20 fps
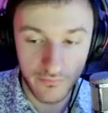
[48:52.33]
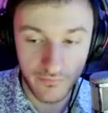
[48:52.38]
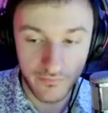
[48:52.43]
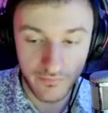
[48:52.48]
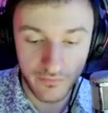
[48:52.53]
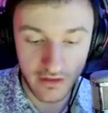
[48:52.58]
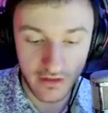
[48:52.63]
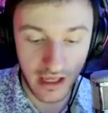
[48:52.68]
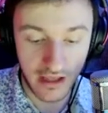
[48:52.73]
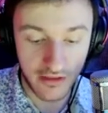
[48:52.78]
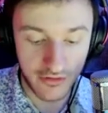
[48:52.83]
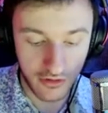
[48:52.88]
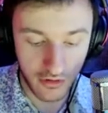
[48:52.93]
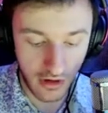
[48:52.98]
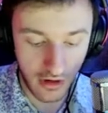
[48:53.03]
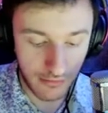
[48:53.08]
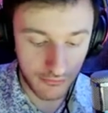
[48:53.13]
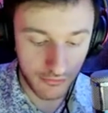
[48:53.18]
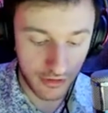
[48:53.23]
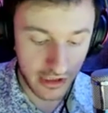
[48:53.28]
Yeah, so
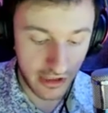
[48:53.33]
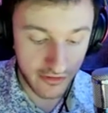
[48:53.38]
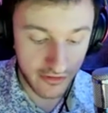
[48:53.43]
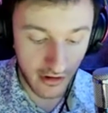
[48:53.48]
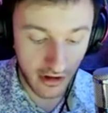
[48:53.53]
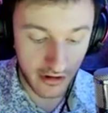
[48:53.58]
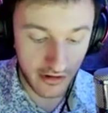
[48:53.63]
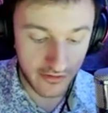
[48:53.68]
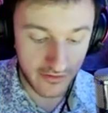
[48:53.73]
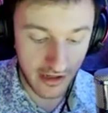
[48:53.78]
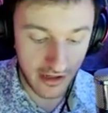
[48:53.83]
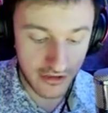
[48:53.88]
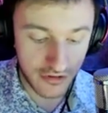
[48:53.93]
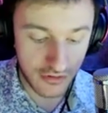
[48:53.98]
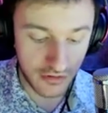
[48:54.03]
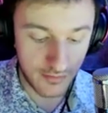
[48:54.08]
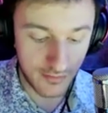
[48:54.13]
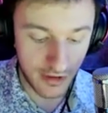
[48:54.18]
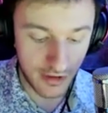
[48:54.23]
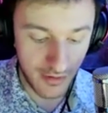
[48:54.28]
I'm really sorry to say,
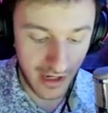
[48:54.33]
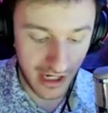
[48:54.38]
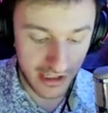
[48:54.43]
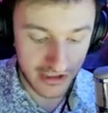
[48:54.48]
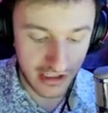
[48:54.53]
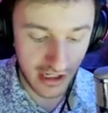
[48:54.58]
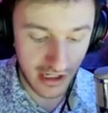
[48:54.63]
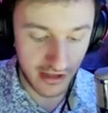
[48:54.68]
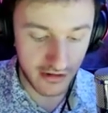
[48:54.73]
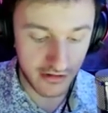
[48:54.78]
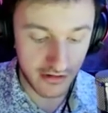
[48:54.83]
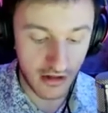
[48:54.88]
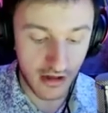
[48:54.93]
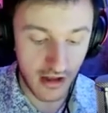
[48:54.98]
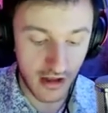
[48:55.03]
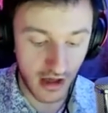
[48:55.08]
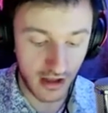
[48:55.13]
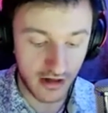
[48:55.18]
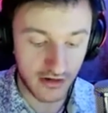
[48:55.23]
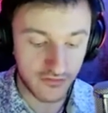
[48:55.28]
Julian, but you actually got
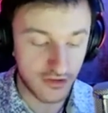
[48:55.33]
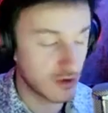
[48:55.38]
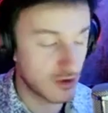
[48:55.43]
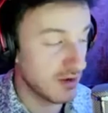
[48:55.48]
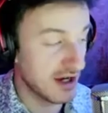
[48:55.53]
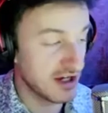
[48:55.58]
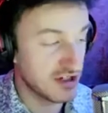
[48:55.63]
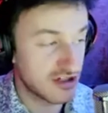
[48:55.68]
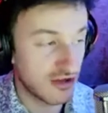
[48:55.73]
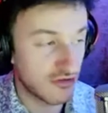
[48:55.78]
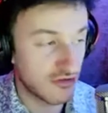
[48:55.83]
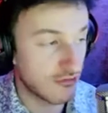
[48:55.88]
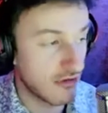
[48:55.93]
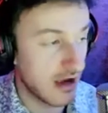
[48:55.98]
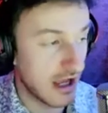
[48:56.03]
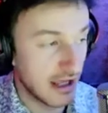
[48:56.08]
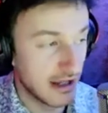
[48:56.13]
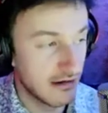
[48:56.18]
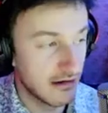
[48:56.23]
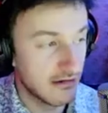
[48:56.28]
none of the questions
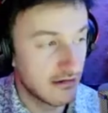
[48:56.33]
right.